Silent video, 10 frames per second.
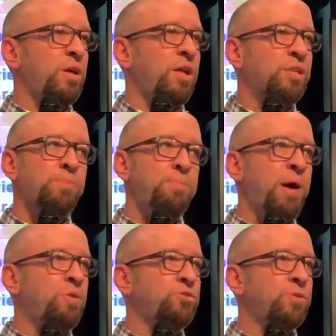That's my
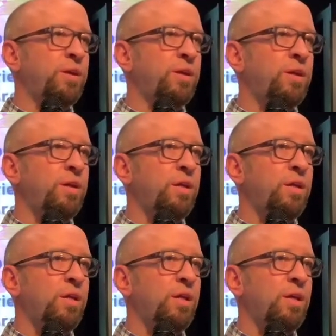boundary.
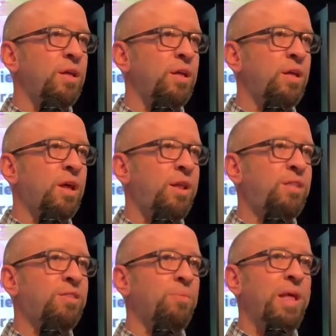I need
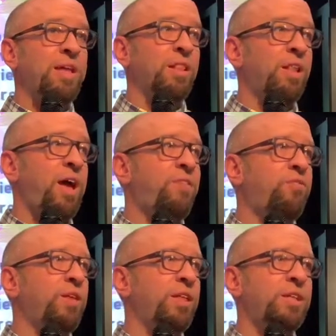someone I can laugh
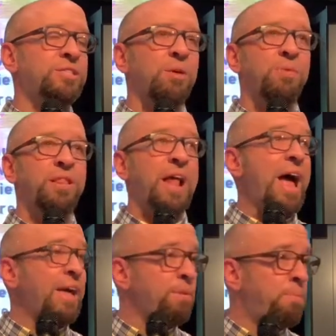with. I need somebody that
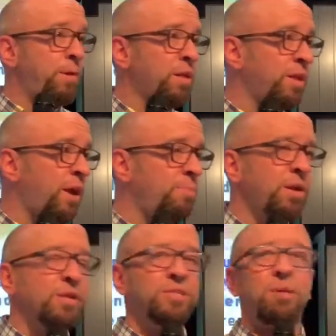I can build up,
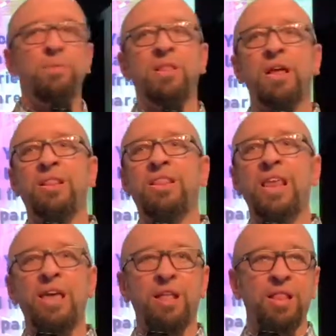somebody that
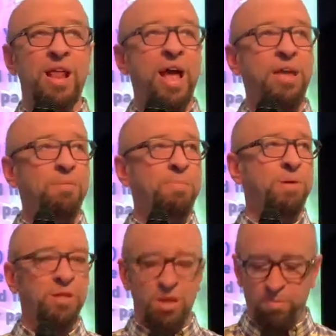they can, that I can be
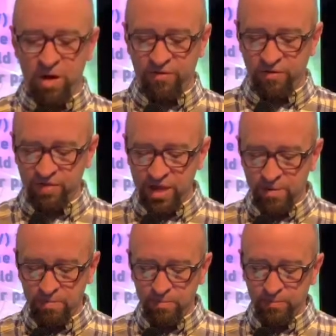built up off of them.